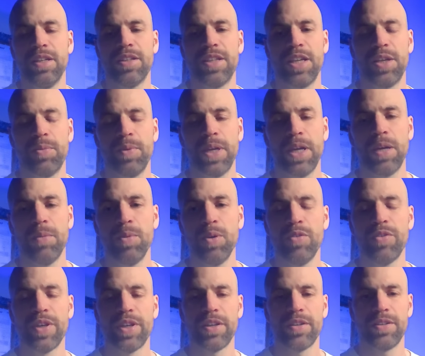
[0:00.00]
that we are
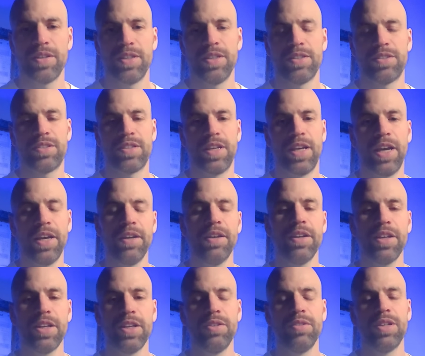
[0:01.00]
moving is a
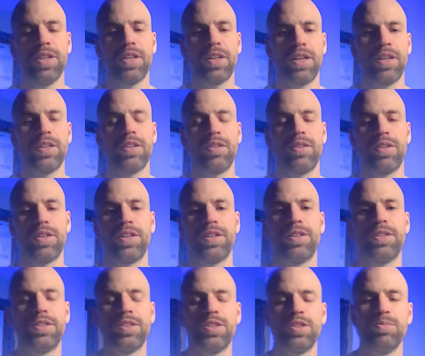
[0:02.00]
handling unit, and in
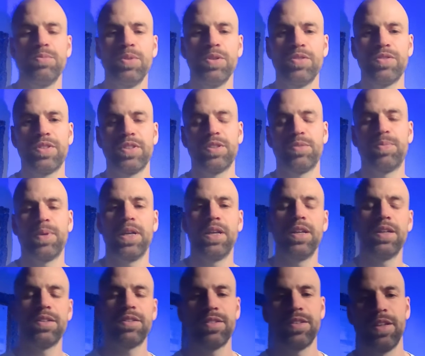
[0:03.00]
order to move this
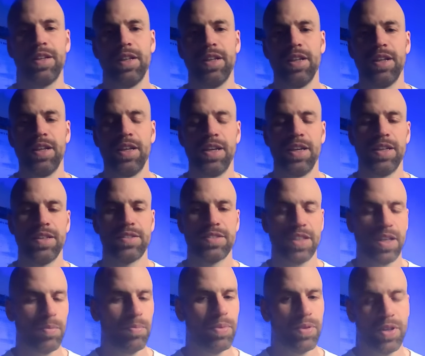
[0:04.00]
pallet, at
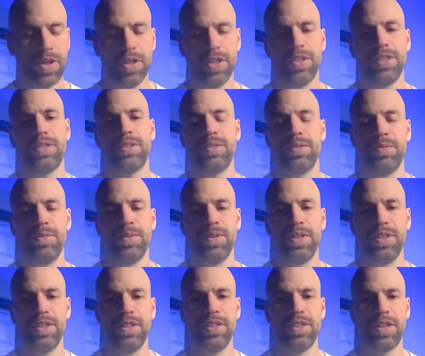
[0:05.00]
some point we
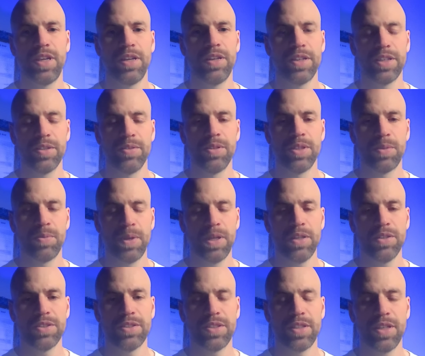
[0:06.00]
need handling unit
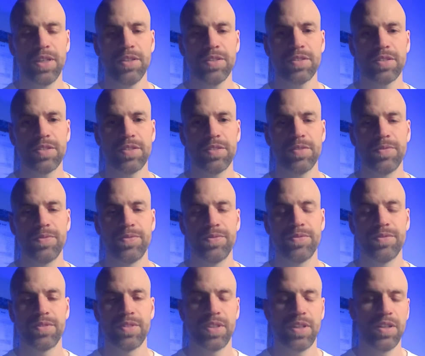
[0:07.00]
warehouse tasks.
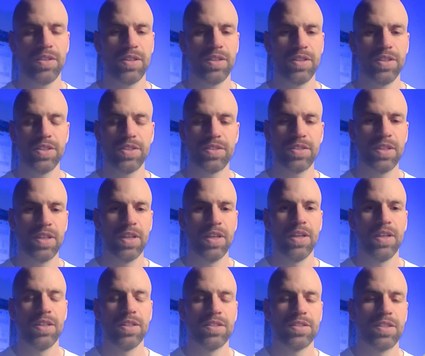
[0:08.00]
Now there is
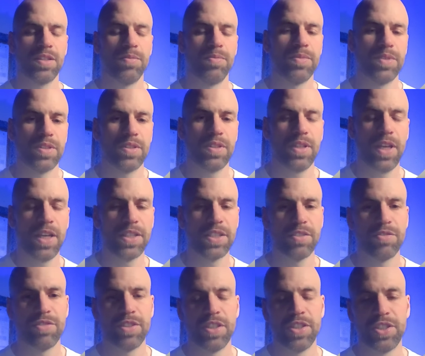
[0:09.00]
some slight
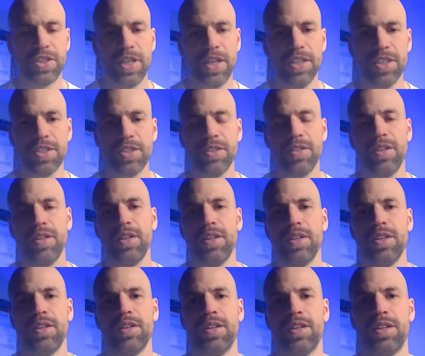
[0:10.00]
differentiation
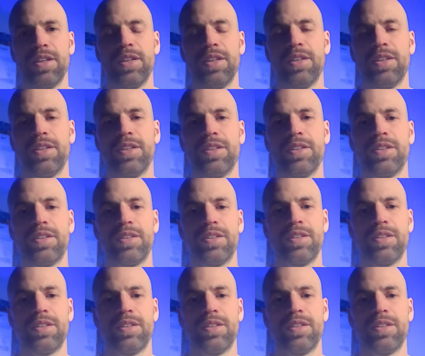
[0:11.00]
in